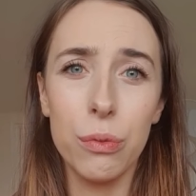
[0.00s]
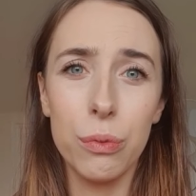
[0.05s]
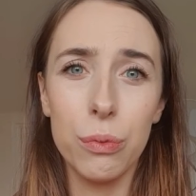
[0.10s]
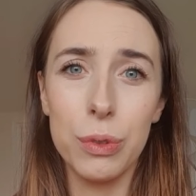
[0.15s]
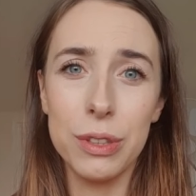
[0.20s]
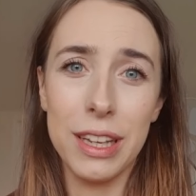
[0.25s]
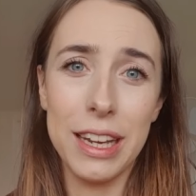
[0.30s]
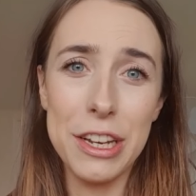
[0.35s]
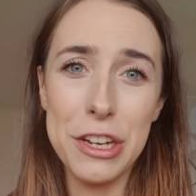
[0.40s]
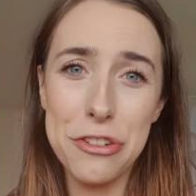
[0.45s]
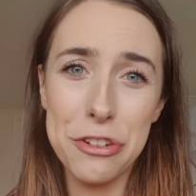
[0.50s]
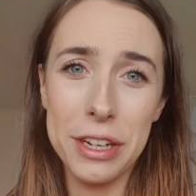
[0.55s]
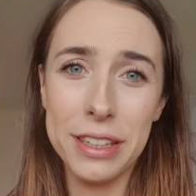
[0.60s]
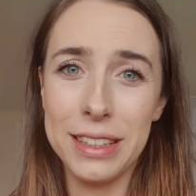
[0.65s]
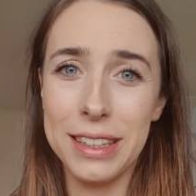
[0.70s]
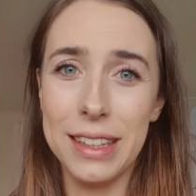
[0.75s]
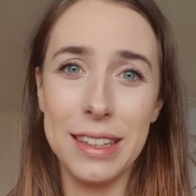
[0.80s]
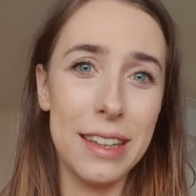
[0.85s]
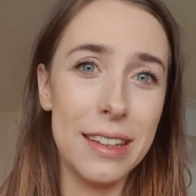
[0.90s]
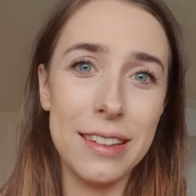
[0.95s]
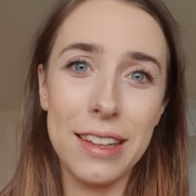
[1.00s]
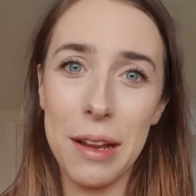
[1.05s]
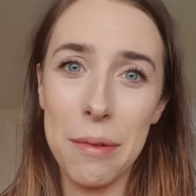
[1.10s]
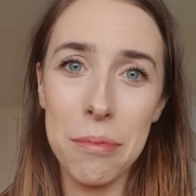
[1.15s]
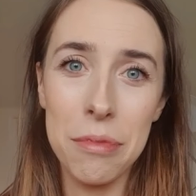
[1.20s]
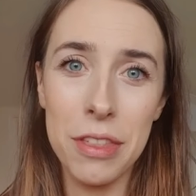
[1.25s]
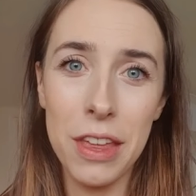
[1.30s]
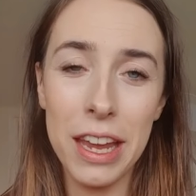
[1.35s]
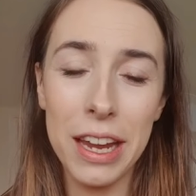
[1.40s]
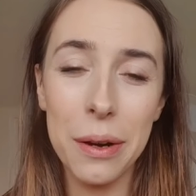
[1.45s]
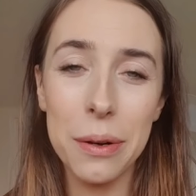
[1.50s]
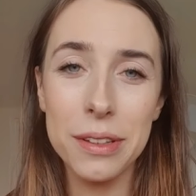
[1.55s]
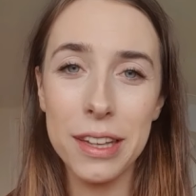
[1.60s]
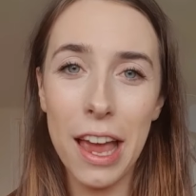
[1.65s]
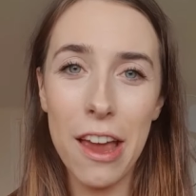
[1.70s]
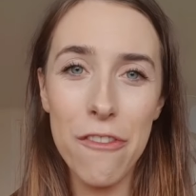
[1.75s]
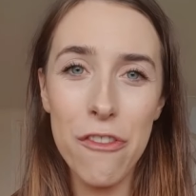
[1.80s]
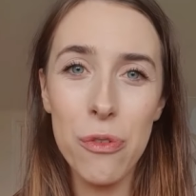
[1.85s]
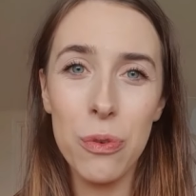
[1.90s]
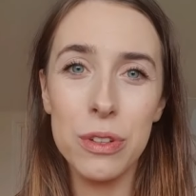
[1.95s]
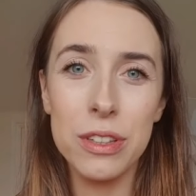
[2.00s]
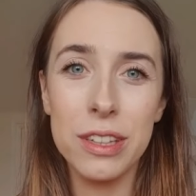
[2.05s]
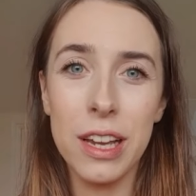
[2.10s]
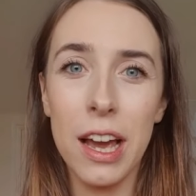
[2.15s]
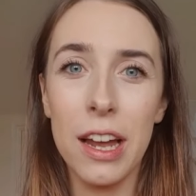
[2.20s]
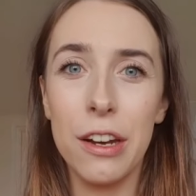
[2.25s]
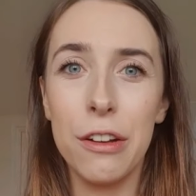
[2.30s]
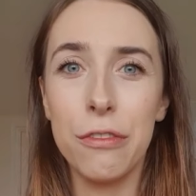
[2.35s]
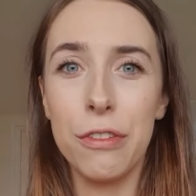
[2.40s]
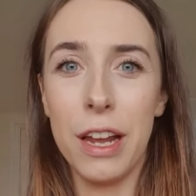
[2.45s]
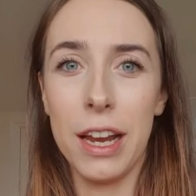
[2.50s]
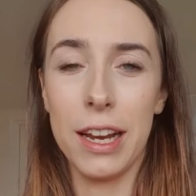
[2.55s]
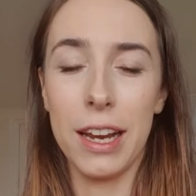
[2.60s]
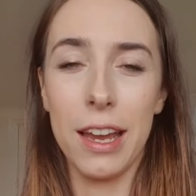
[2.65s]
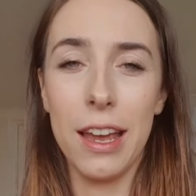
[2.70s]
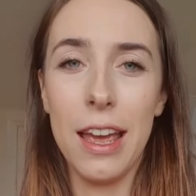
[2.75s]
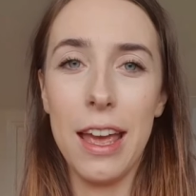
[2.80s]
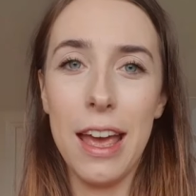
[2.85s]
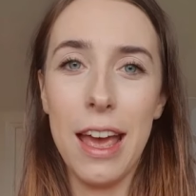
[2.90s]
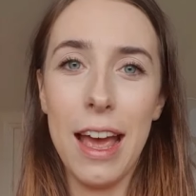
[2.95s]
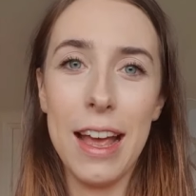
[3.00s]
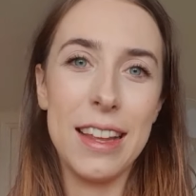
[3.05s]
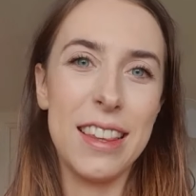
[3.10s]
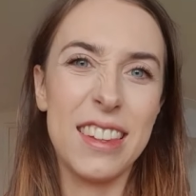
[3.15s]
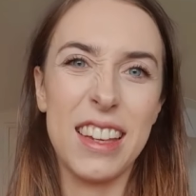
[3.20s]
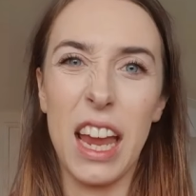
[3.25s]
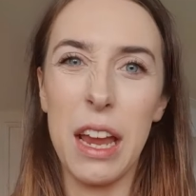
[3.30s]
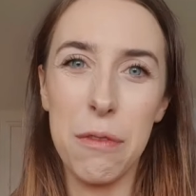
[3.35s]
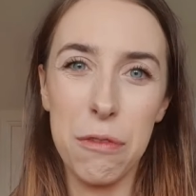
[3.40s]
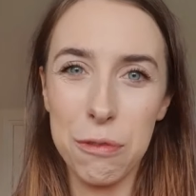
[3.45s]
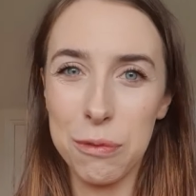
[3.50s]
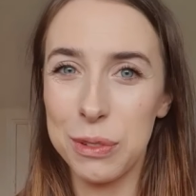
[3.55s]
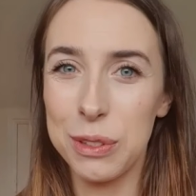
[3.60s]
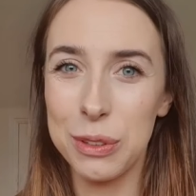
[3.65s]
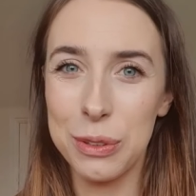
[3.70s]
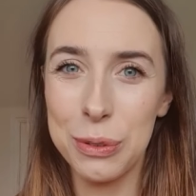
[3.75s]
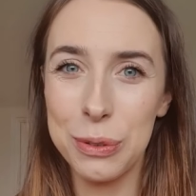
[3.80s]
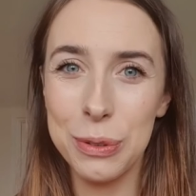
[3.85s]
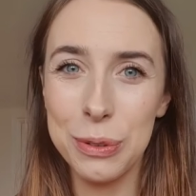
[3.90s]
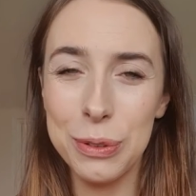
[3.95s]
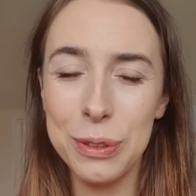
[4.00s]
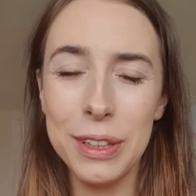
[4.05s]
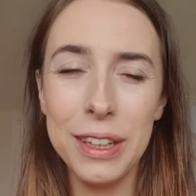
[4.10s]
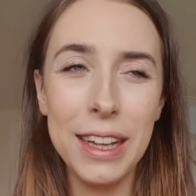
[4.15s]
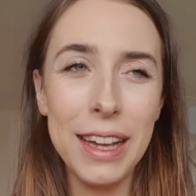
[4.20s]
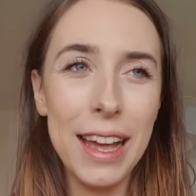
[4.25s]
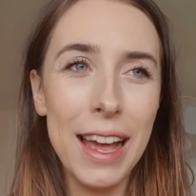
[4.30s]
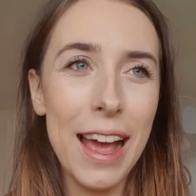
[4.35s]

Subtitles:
was interested in the same thing. It was everyone's kind of like escape from school.